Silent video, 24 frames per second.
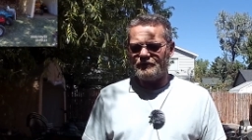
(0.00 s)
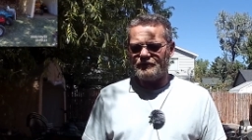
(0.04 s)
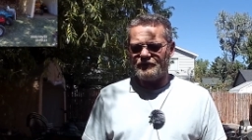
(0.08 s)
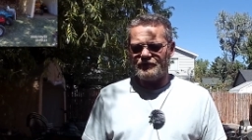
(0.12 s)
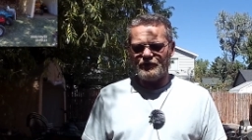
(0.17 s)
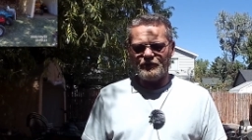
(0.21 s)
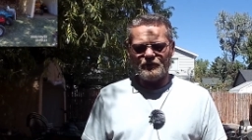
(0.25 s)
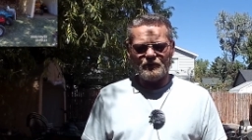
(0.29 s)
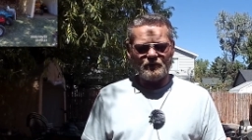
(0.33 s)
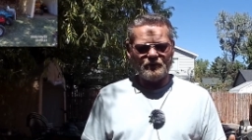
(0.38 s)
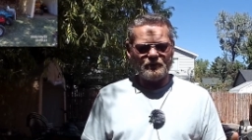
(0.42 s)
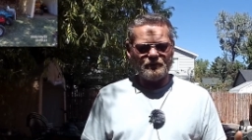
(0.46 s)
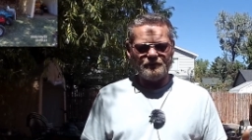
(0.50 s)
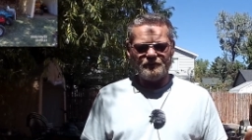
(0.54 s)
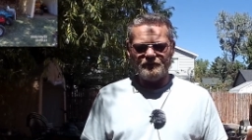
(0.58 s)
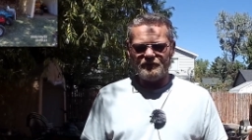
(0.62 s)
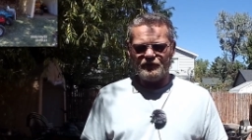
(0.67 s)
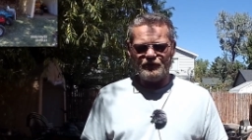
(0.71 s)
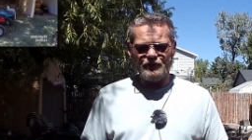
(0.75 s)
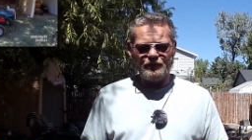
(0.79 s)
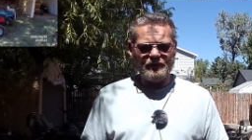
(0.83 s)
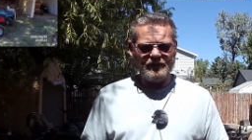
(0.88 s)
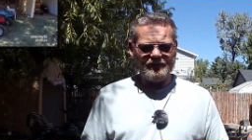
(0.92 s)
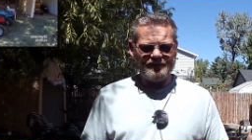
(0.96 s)

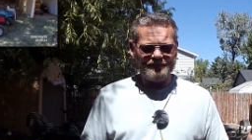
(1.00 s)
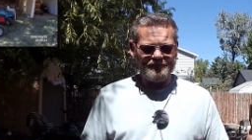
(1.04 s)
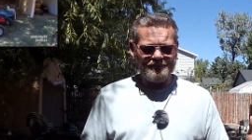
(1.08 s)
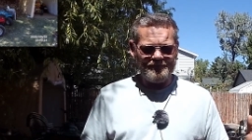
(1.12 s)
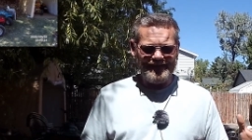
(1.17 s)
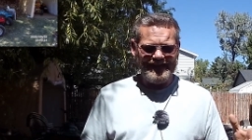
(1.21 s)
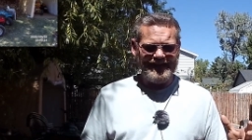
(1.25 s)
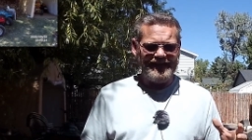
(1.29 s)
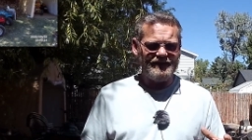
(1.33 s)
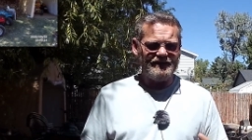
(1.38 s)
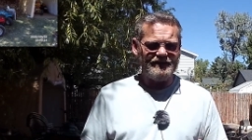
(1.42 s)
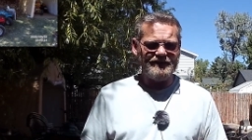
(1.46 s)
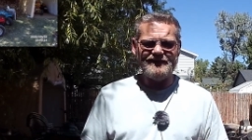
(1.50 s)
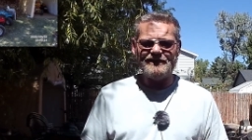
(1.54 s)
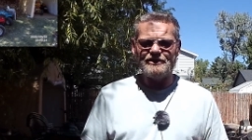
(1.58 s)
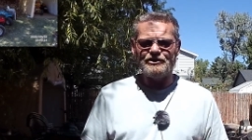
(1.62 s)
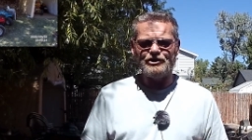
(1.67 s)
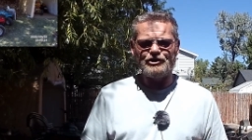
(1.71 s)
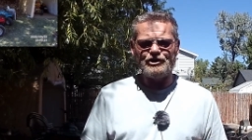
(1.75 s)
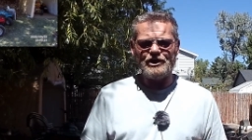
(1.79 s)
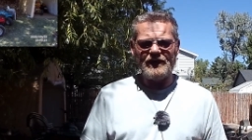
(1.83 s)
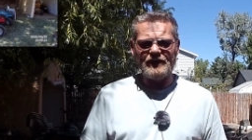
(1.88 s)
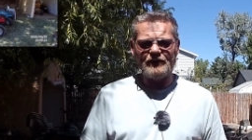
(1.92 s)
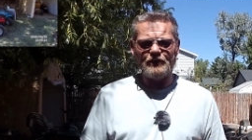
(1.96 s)
You have made this
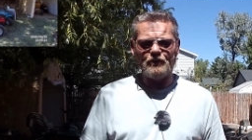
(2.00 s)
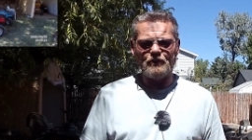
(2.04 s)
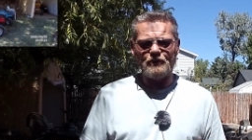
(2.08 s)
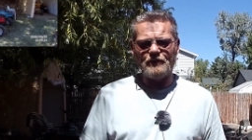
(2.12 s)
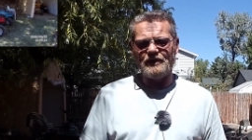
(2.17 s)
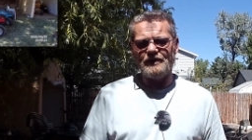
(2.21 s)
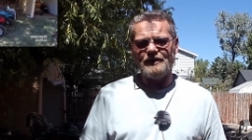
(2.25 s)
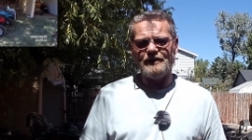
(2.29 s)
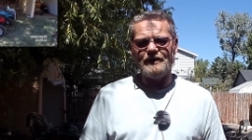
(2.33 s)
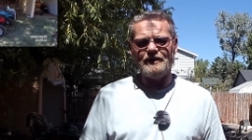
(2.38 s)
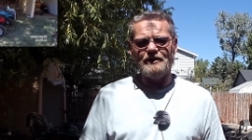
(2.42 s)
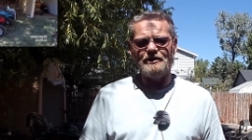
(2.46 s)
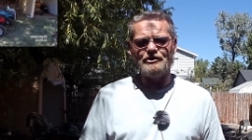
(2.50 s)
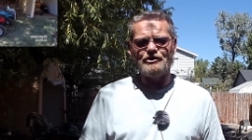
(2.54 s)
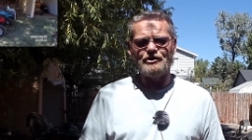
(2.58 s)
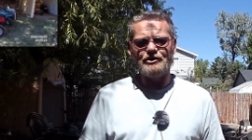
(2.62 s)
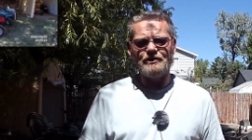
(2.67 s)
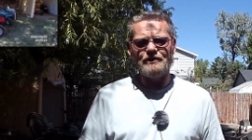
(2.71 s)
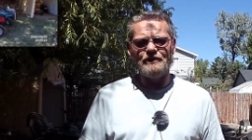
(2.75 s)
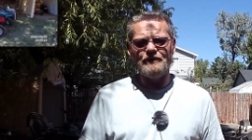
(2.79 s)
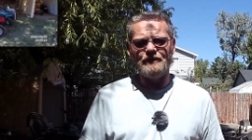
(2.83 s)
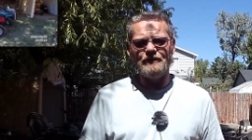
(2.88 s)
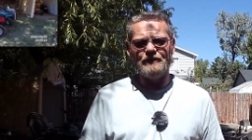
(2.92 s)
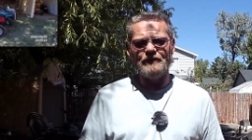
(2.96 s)
channel what it is,
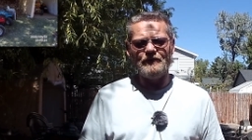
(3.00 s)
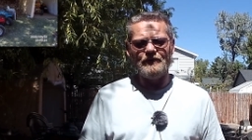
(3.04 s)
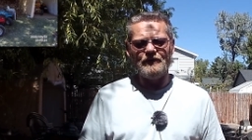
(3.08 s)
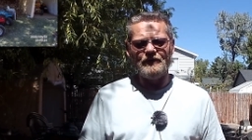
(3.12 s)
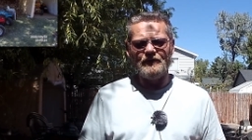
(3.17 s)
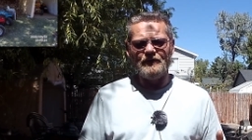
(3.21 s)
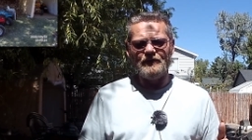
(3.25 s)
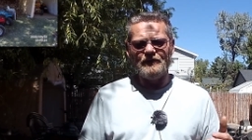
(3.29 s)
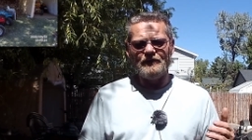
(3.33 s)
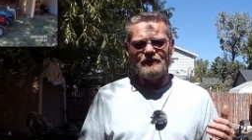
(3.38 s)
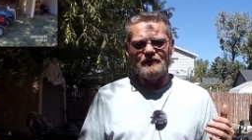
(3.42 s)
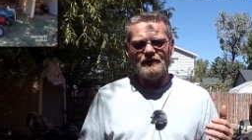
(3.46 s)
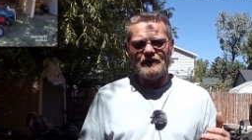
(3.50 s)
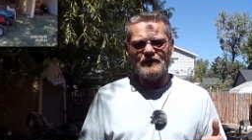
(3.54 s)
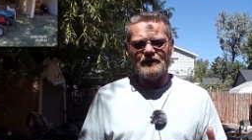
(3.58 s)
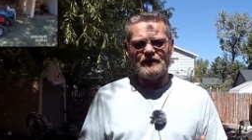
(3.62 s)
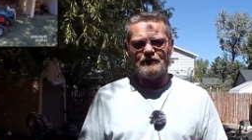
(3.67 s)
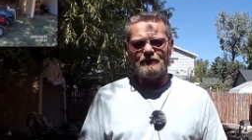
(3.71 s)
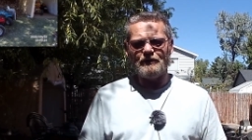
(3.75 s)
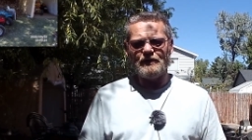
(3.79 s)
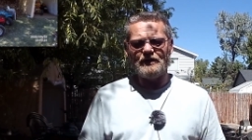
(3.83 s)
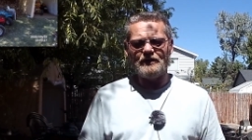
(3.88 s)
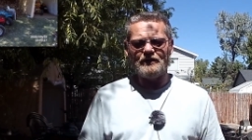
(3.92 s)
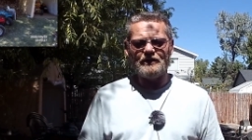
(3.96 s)
and I
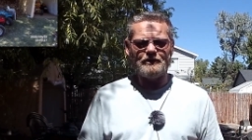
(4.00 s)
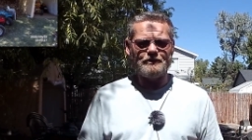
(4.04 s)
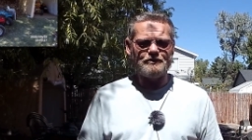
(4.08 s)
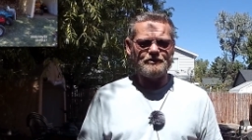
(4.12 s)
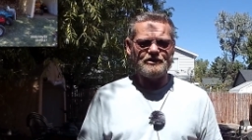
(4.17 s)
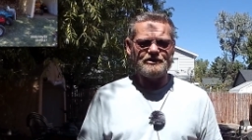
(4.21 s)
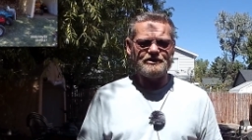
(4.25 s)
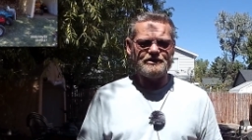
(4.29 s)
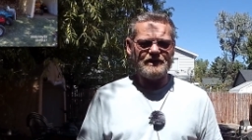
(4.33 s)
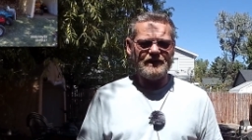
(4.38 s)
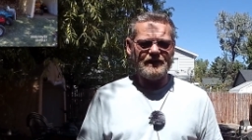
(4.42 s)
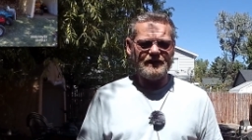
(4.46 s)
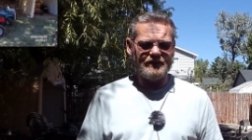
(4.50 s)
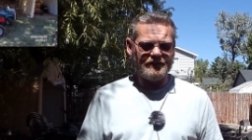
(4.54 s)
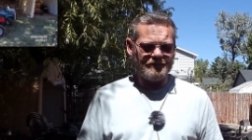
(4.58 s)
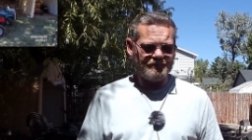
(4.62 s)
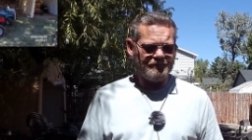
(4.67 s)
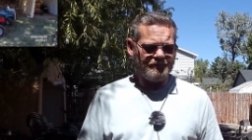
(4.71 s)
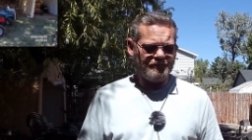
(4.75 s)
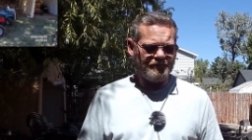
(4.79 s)
greatly appreciate it.